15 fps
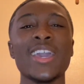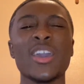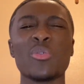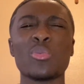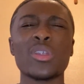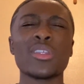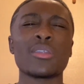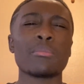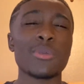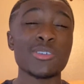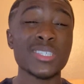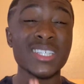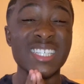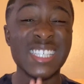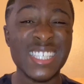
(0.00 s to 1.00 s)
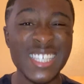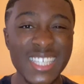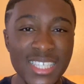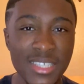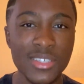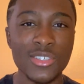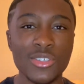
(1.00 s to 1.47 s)
and what are the most
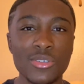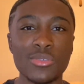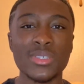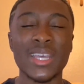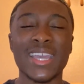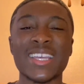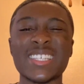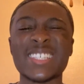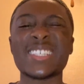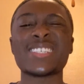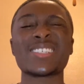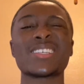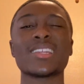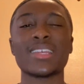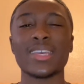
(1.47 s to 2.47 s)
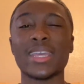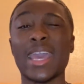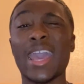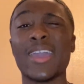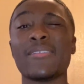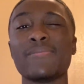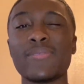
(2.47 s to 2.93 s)
consistent shoes that consistently
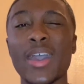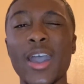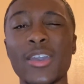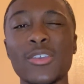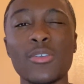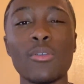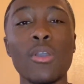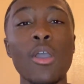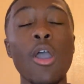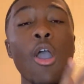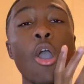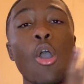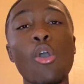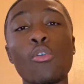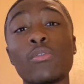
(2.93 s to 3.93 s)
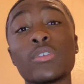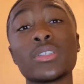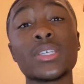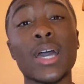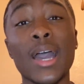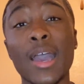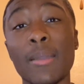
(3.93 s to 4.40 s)
gain value over
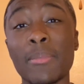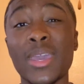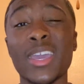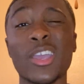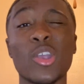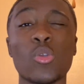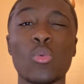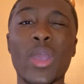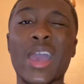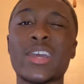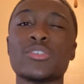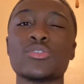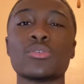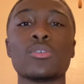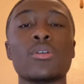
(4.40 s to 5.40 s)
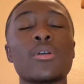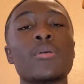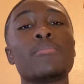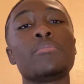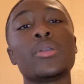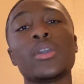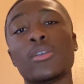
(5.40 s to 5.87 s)
time in gradual
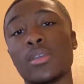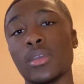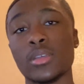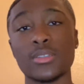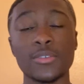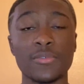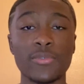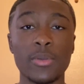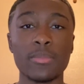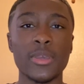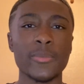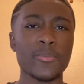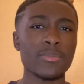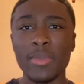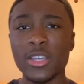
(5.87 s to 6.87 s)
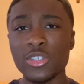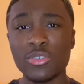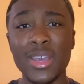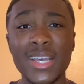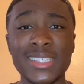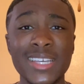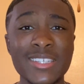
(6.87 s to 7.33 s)
periods. You feel me? Make sure you
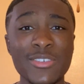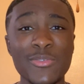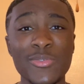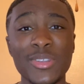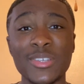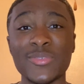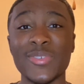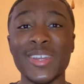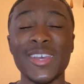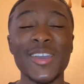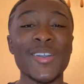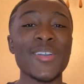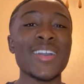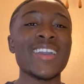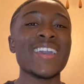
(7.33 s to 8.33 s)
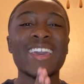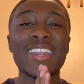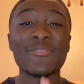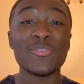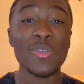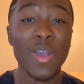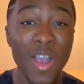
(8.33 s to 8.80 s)
guys stay tuned for this video. And
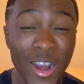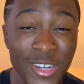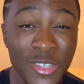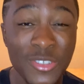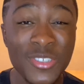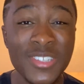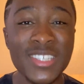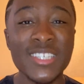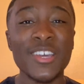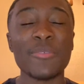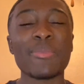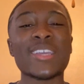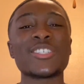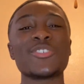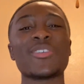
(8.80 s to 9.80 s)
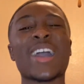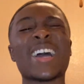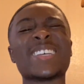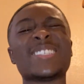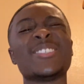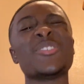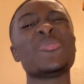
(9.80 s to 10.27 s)
if you are new to the channel, make sure you
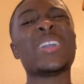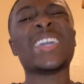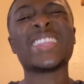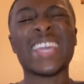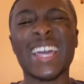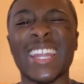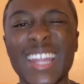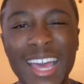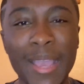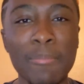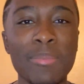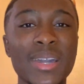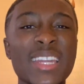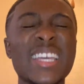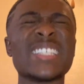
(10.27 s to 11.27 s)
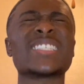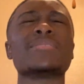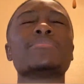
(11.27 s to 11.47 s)
guys do hit that like button and